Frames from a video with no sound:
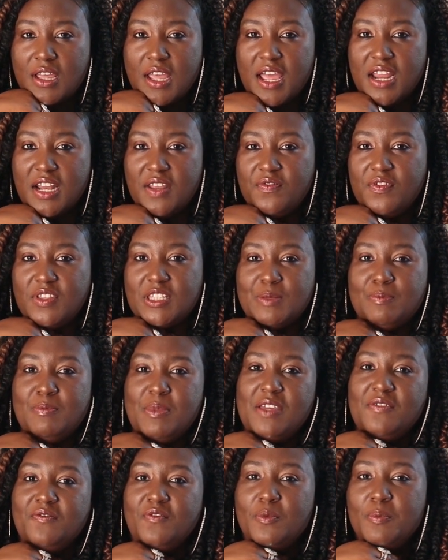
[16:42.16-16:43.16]
And if it's
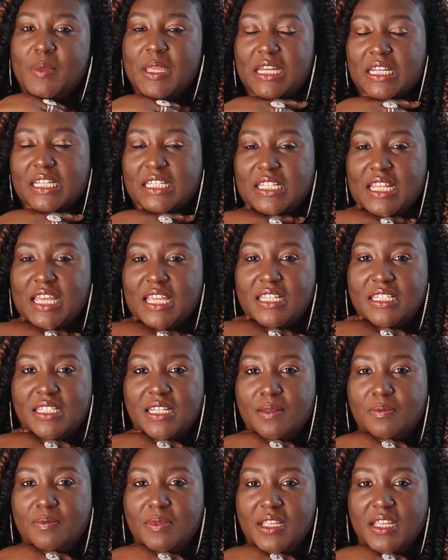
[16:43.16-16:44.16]
meant for me to say
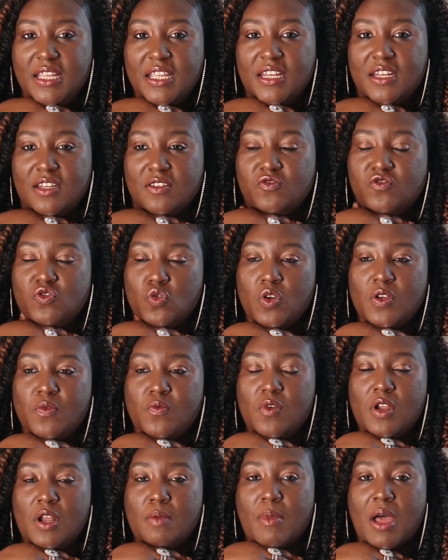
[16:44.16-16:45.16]
something and enjoy
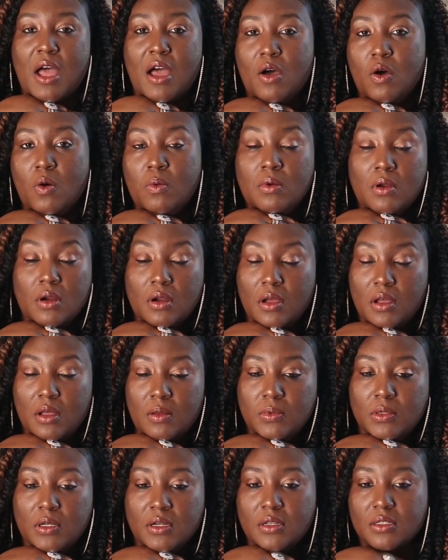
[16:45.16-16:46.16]
one of my
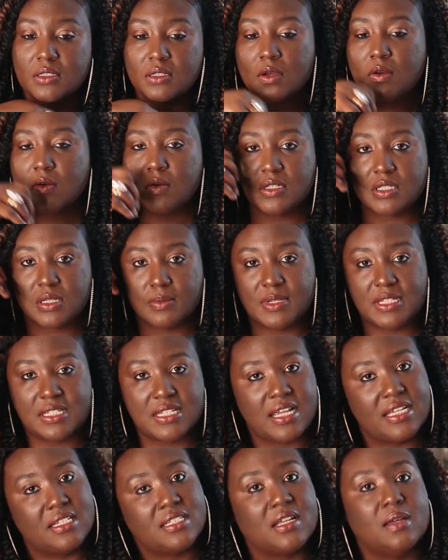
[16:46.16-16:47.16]
homegirls, of course I'm gonna
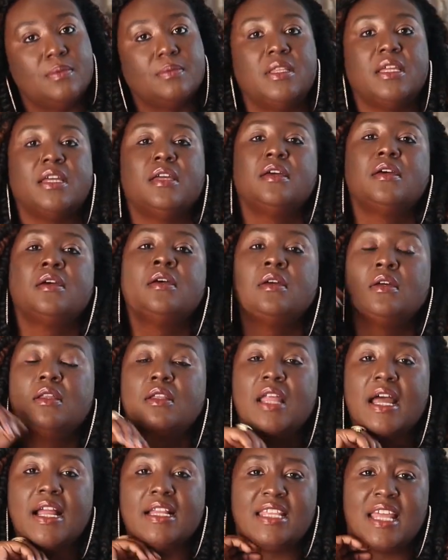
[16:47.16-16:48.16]
say something
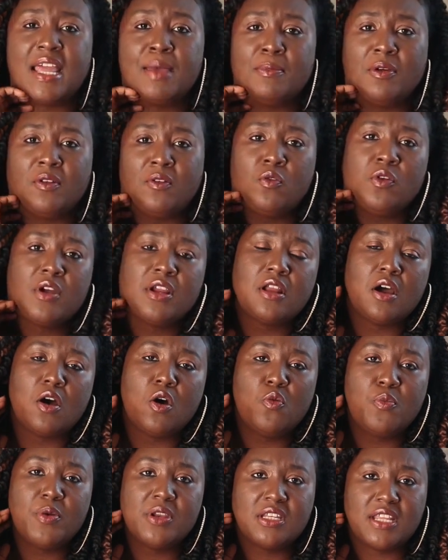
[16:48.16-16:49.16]
like that. But we're in an
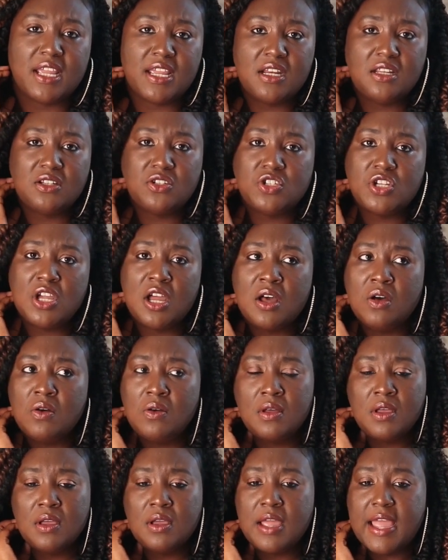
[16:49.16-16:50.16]
open dating show,
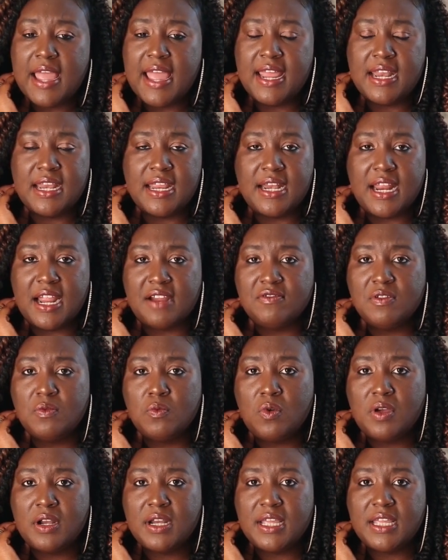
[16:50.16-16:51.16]
and that
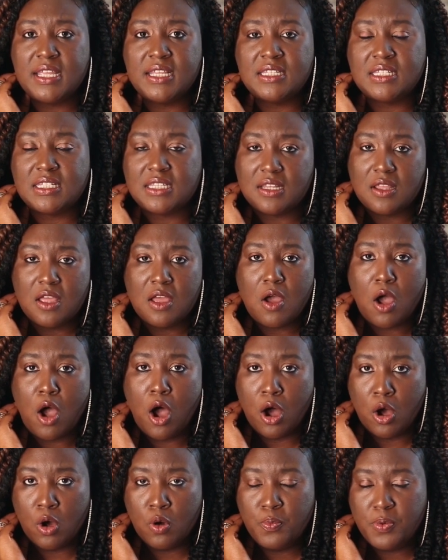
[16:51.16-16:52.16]
everyone is
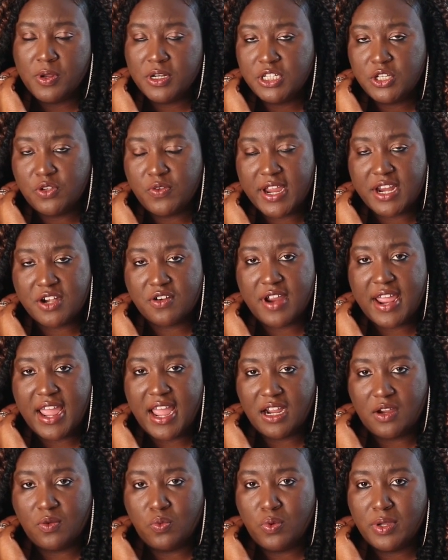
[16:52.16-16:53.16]
open to
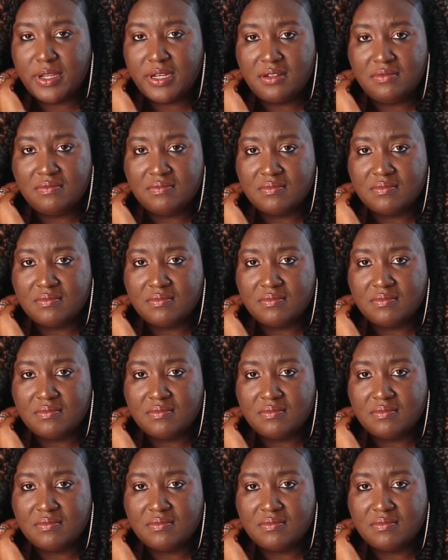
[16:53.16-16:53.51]
interact with